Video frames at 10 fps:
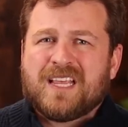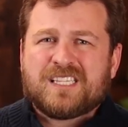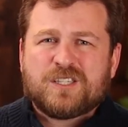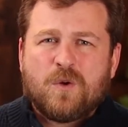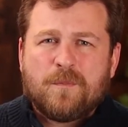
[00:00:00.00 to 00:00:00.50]

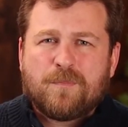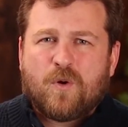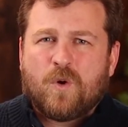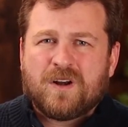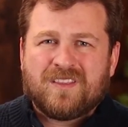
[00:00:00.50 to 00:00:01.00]
It's so
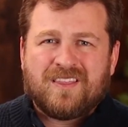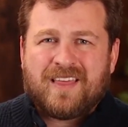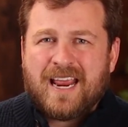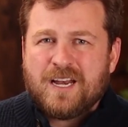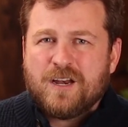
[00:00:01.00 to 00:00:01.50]
important that
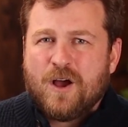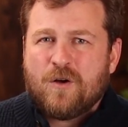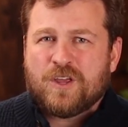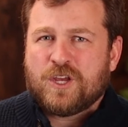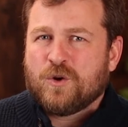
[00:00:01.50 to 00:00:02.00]
they
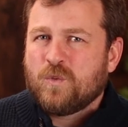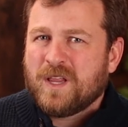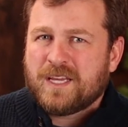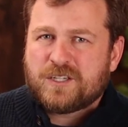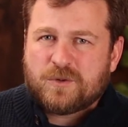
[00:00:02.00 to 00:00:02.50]
know that you're
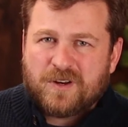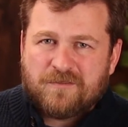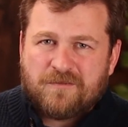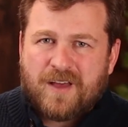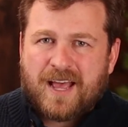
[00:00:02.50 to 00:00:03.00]
willing to
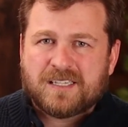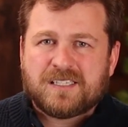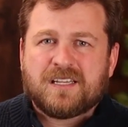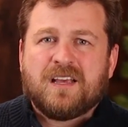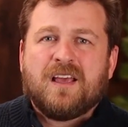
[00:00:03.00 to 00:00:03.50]

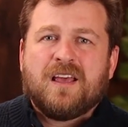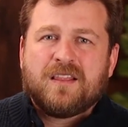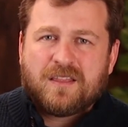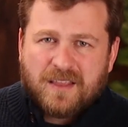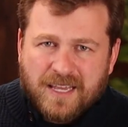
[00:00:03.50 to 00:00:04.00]
invest
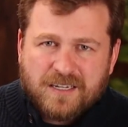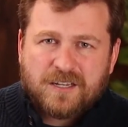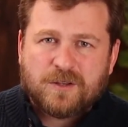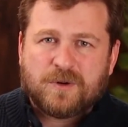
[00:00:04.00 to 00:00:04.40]
into the